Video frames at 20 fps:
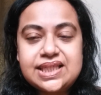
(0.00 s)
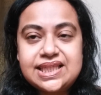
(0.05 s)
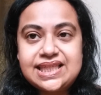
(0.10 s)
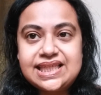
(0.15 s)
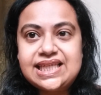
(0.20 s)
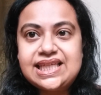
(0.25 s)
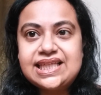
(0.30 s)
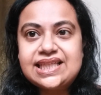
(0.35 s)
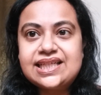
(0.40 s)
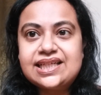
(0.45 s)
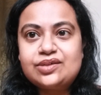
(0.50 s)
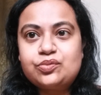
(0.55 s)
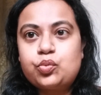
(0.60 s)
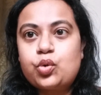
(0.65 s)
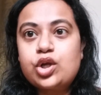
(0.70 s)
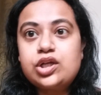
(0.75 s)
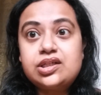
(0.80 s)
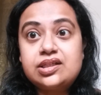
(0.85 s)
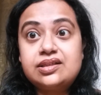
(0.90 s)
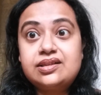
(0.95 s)
see that
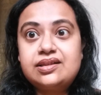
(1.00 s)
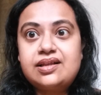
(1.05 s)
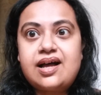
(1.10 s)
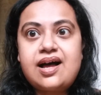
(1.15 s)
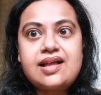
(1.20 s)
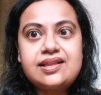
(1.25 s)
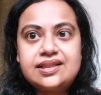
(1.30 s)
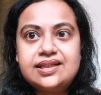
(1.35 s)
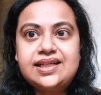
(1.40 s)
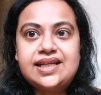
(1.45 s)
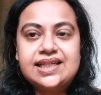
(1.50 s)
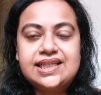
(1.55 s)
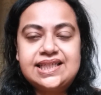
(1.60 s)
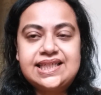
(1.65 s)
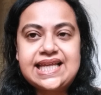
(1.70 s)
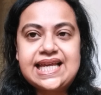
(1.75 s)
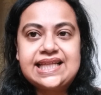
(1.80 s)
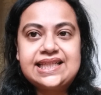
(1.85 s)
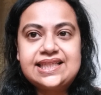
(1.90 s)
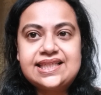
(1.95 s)
what are the
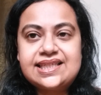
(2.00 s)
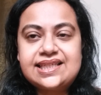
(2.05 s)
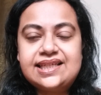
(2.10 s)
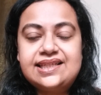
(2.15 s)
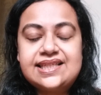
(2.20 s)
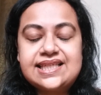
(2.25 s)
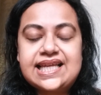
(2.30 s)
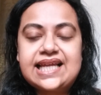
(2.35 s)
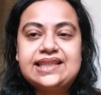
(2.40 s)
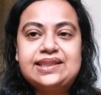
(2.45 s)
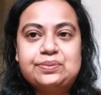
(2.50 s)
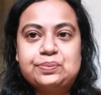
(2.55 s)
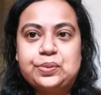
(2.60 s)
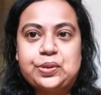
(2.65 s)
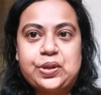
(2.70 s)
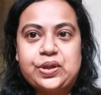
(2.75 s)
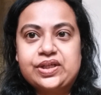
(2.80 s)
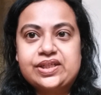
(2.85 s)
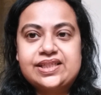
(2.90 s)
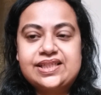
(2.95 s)
contents inside the
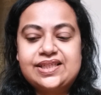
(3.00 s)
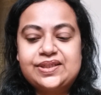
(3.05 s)
box.